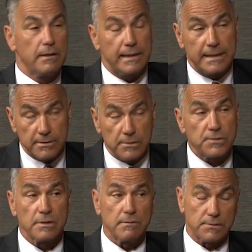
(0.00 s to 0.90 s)
and our
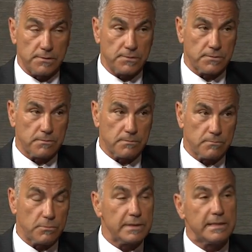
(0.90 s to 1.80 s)
services.
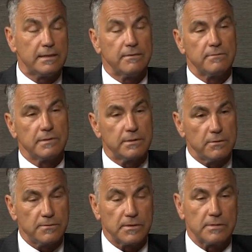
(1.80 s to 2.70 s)
We have legal
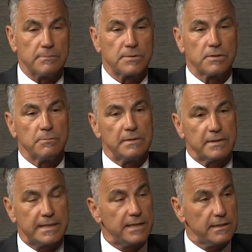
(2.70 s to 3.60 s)
firms and we have
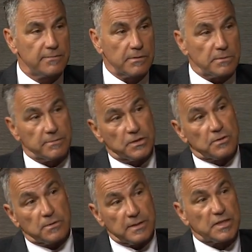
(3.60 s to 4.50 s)
accounting firms that have a
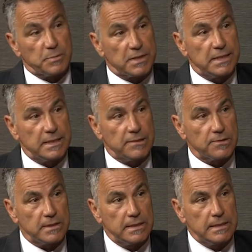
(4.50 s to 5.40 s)
certain
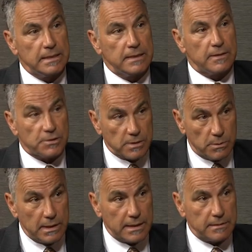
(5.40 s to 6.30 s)
expertise that's
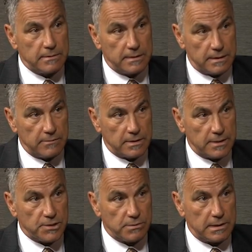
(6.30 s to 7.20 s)
required in a given
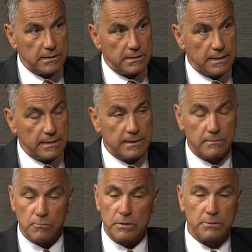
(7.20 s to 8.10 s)
country.
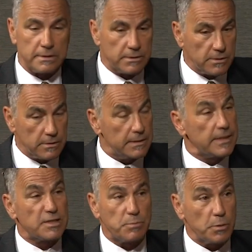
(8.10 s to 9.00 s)
And we will in turn
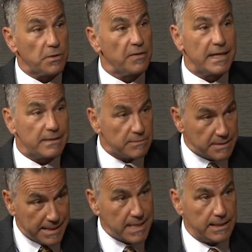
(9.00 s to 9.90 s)
export that
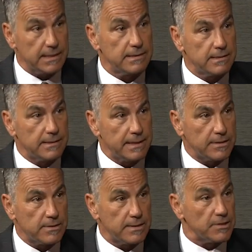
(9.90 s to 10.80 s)
talent, that
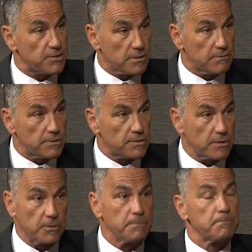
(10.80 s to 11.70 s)
service.
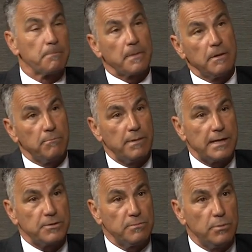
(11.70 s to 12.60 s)
So
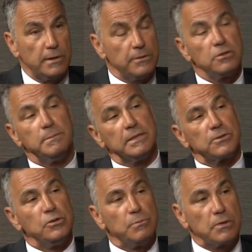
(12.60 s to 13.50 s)
back to your point, you can be a
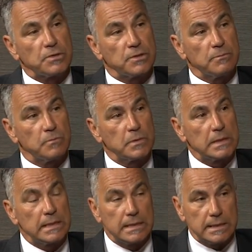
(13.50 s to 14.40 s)
2-person
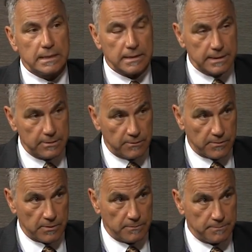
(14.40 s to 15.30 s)
legal
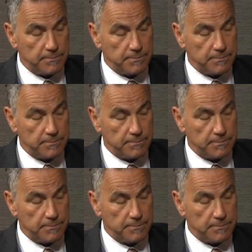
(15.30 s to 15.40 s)
firm,